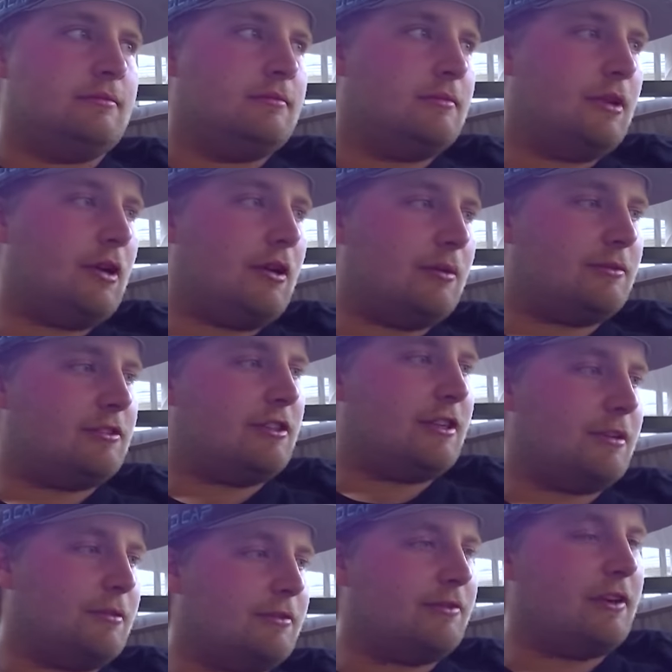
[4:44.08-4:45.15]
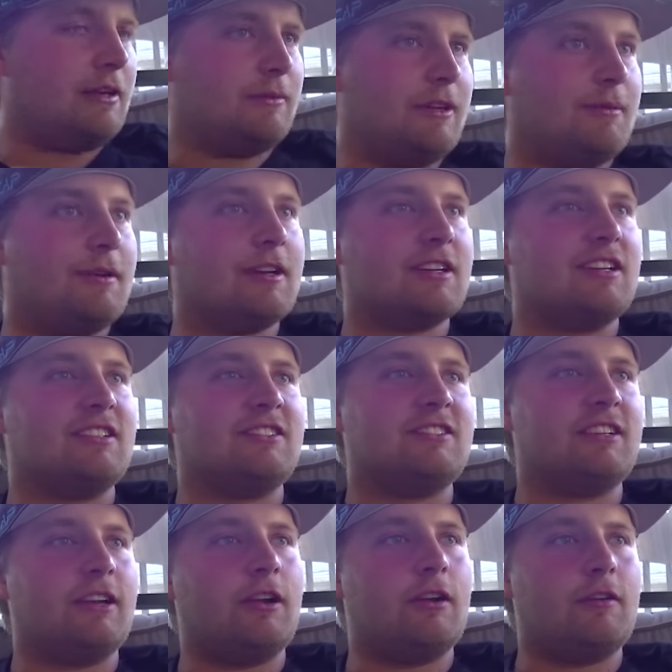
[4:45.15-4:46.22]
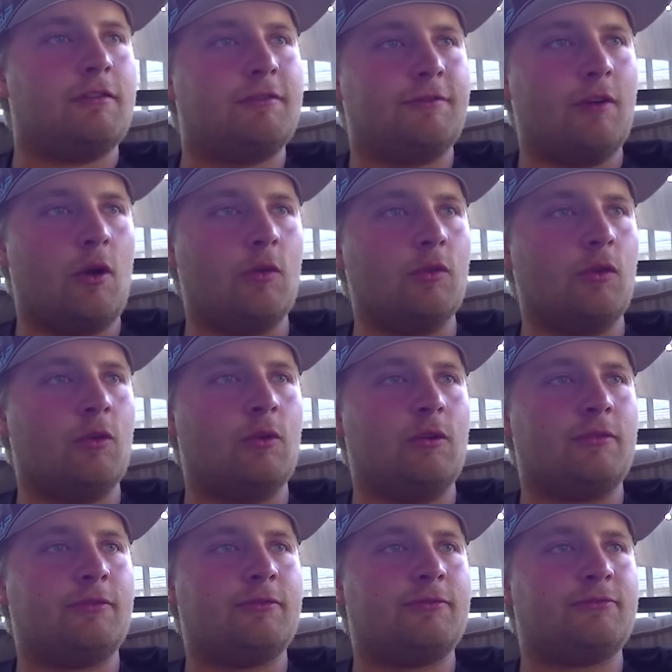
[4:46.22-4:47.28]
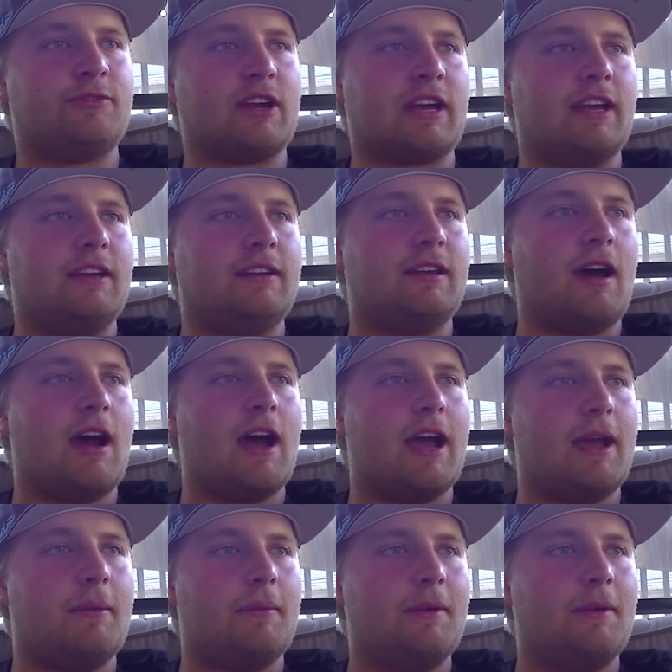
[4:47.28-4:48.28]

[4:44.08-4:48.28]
No, I'm sitting here with family. I'm not going to sit on a phone the whole freaking time.